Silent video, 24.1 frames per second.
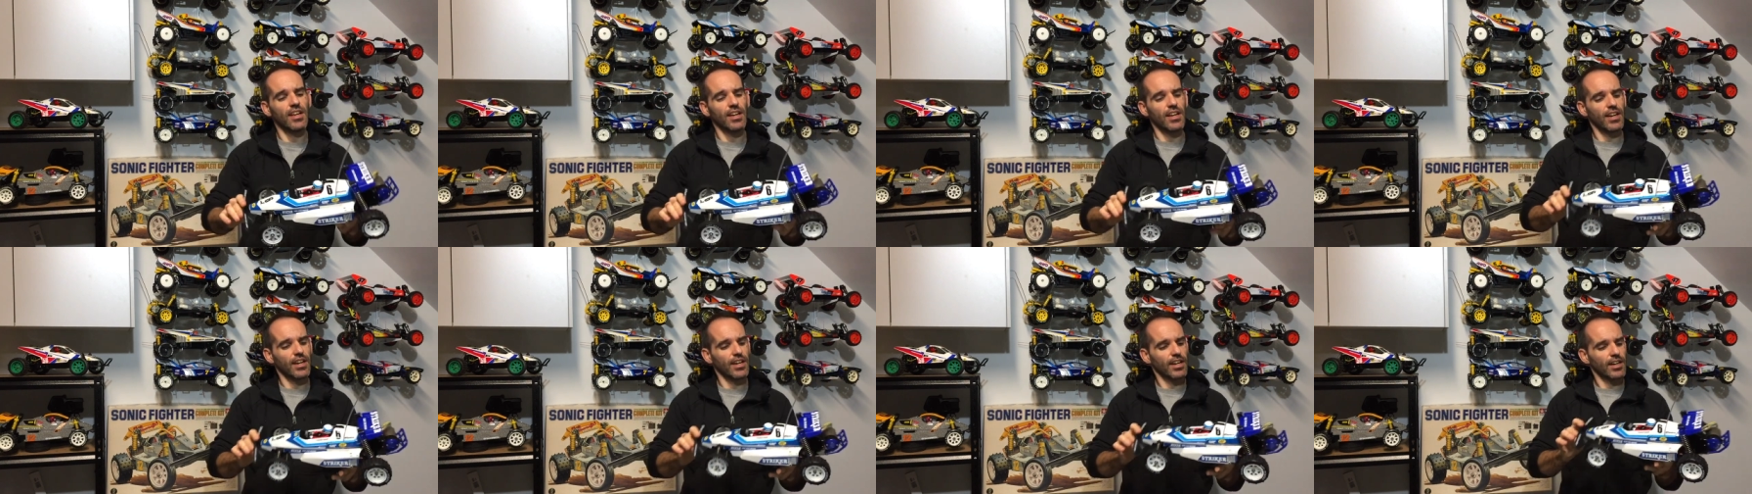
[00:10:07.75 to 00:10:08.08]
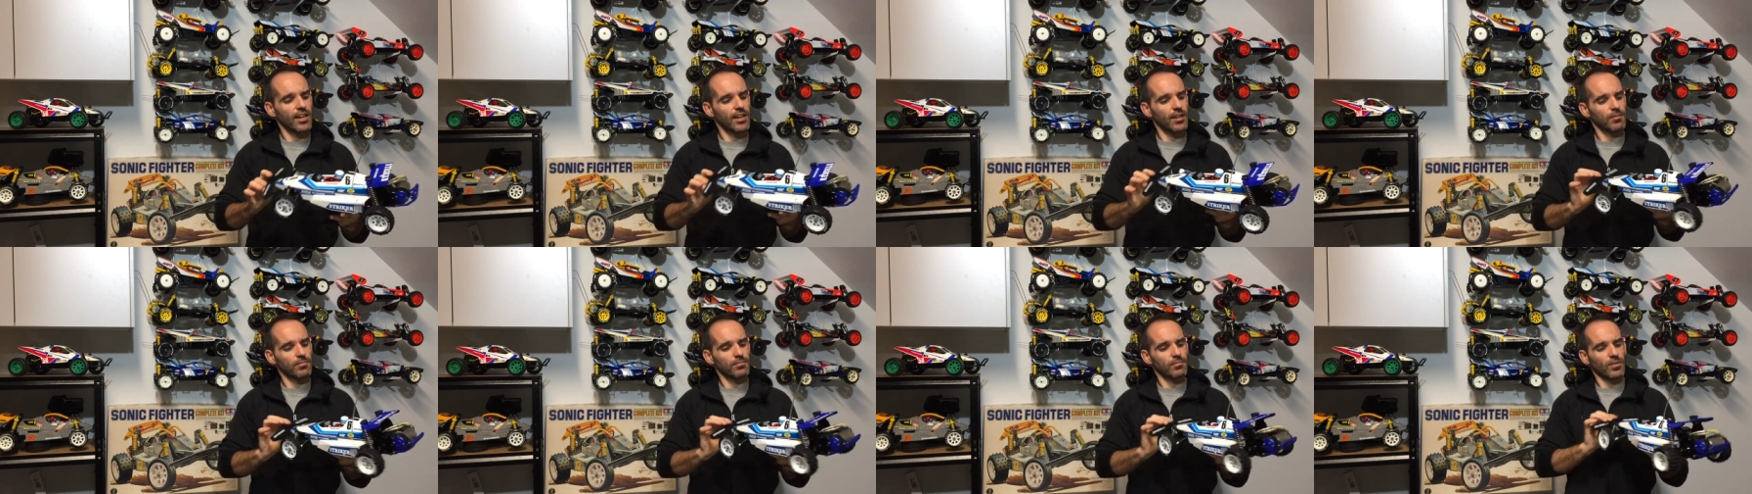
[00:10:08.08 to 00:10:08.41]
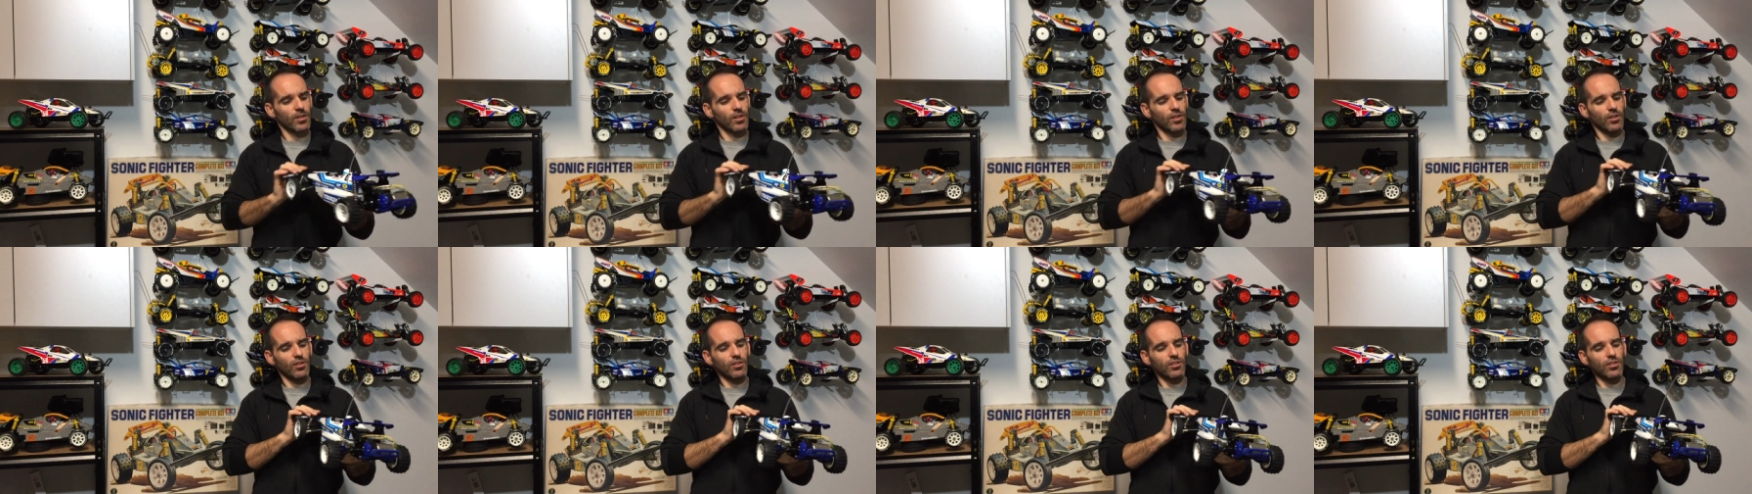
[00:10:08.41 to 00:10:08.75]
Um,
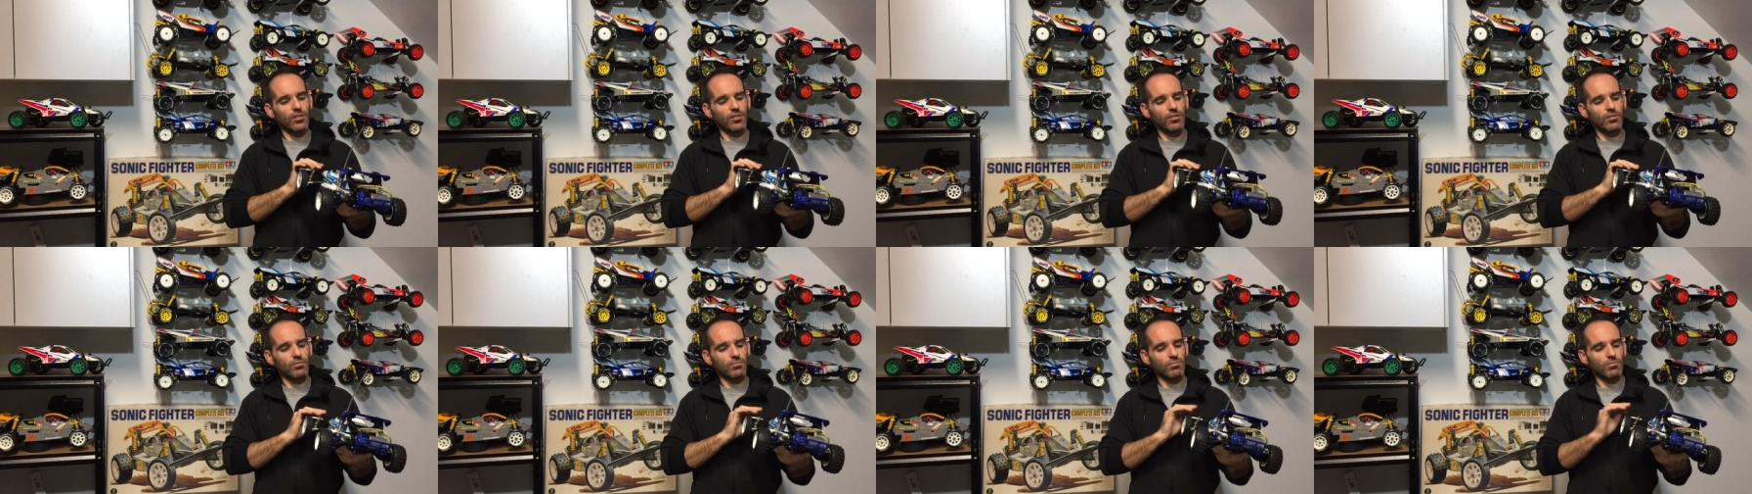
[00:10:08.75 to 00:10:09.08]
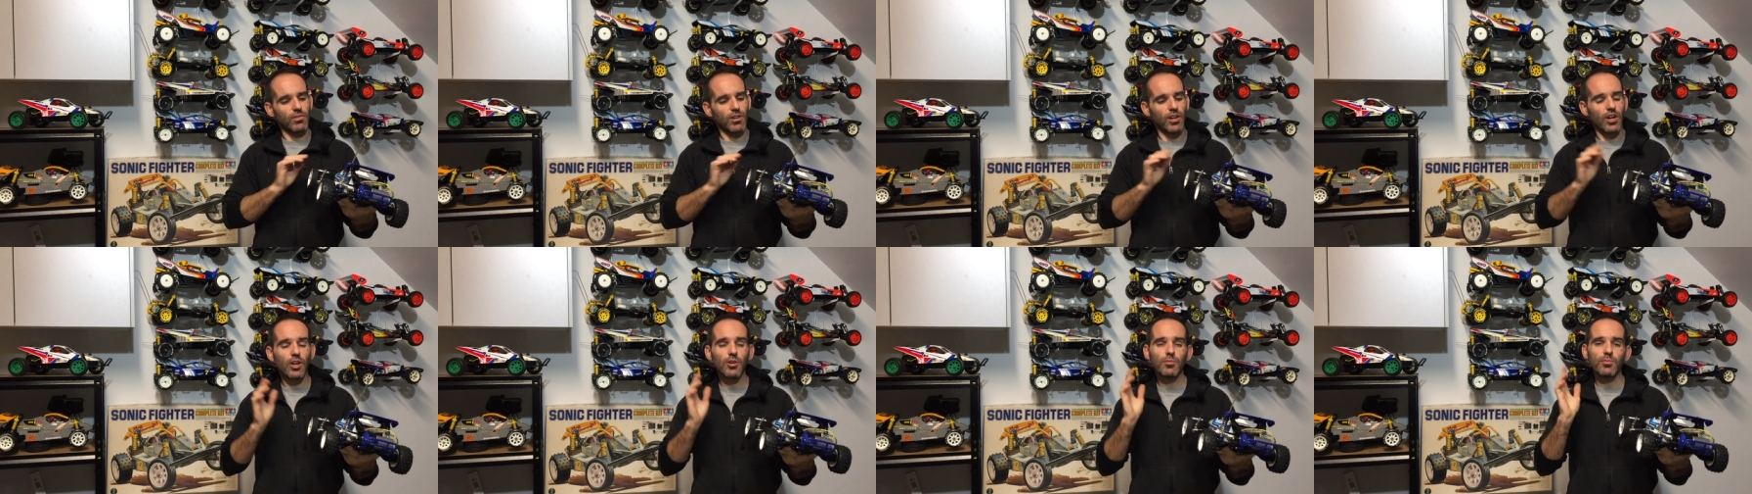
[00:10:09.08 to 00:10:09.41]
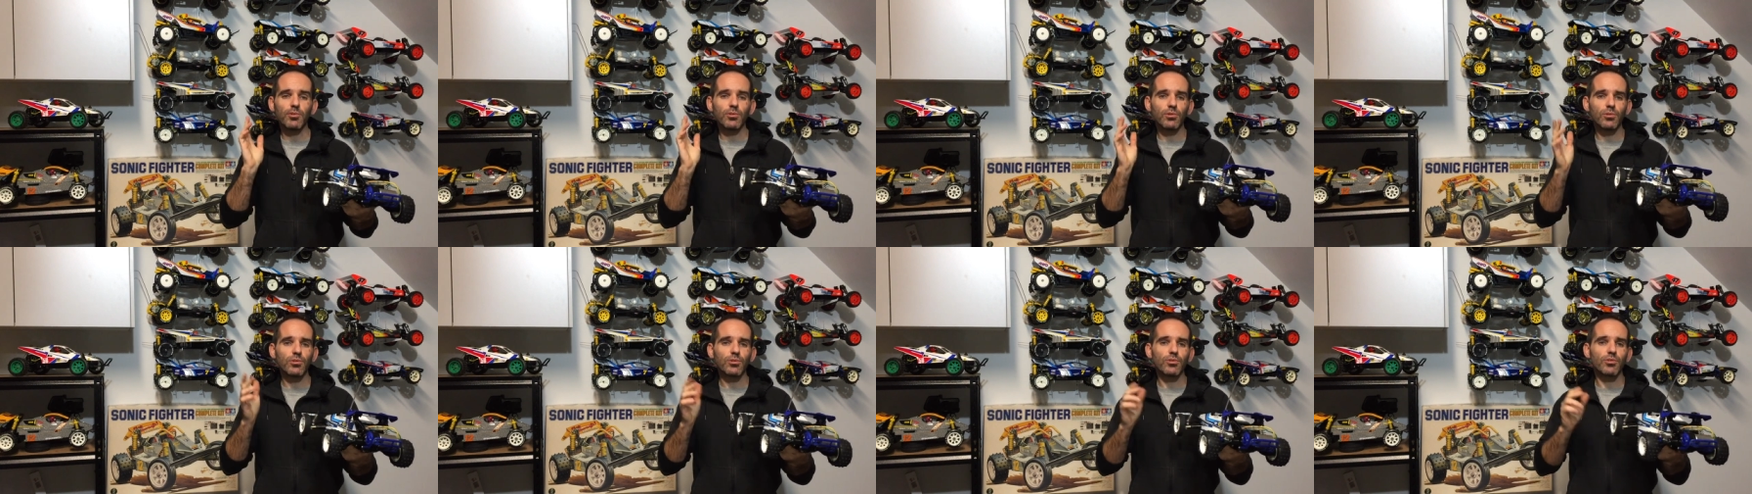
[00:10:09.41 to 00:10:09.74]
I hope
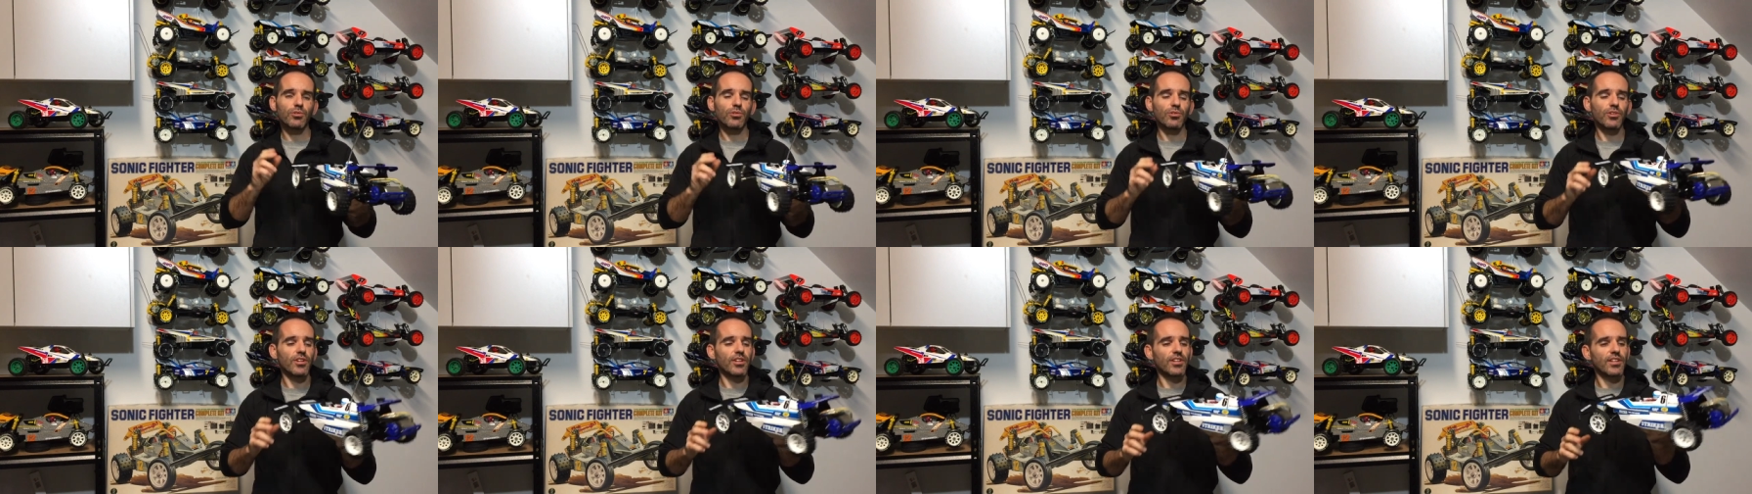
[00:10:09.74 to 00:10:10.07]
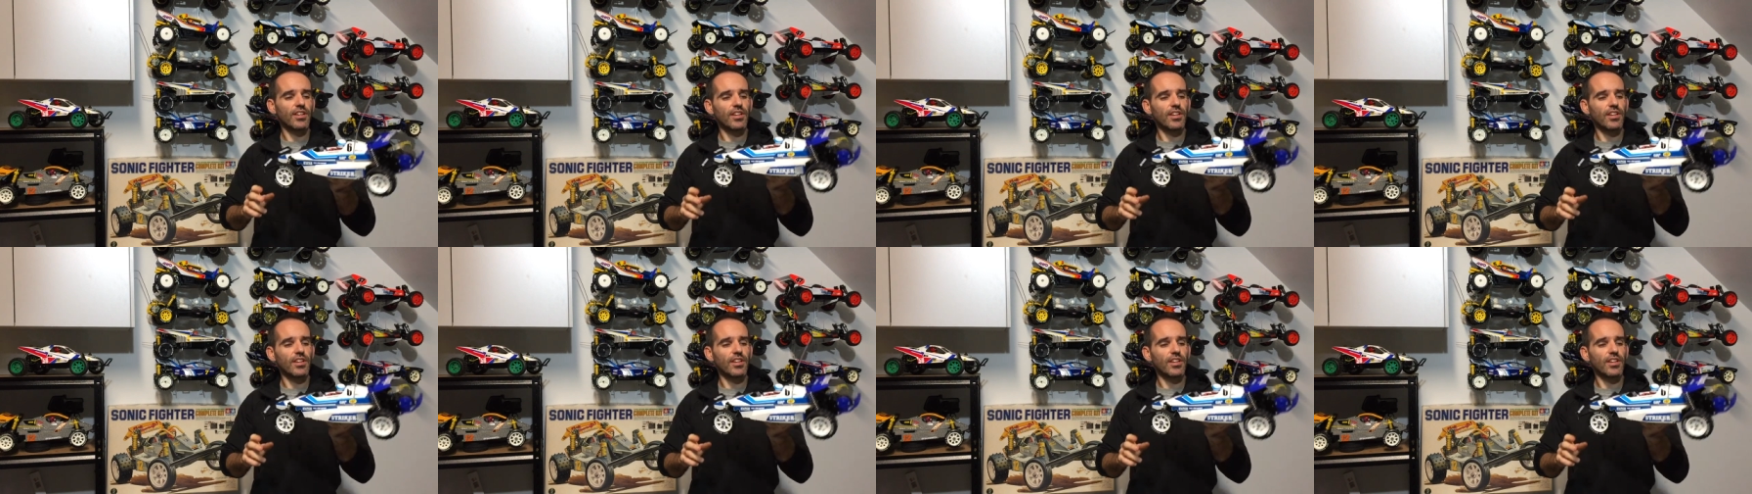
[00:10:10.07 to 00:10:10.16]
you all agree